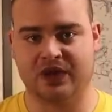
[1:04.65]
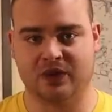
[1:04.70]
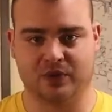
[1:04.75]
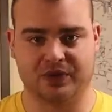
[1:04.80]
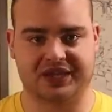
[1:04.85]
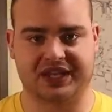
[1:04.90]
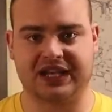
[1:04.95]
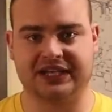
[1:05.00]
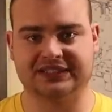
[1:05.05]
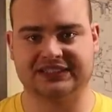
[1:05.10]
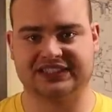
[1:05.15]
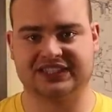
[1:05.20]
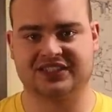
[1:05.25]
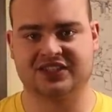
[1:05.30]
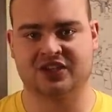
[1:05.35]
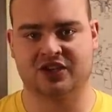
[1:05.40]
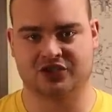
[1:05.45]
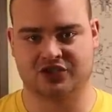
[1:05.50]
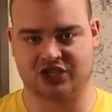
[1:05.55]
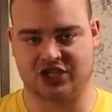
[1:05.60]
With guns, it's
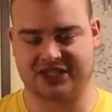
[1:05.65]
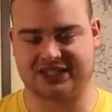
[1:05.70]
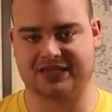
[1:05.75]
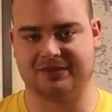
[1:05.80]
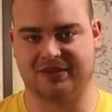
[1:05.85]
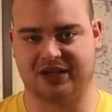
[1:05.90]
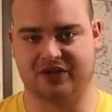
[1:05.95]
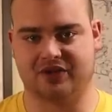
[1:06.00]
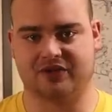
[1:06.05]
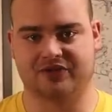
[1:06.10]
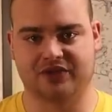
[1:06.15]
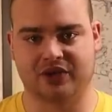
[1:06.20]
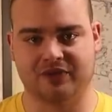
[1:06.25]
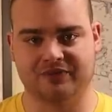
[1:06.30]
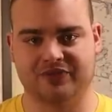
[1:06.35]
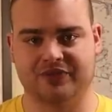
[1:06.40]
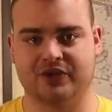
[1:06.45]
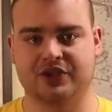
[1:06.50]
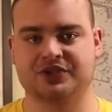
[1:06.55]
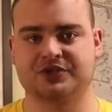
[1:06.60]
not just a matter of
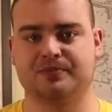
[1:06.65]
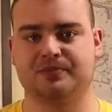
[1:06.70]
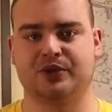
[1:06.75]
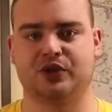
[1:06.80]
comfort,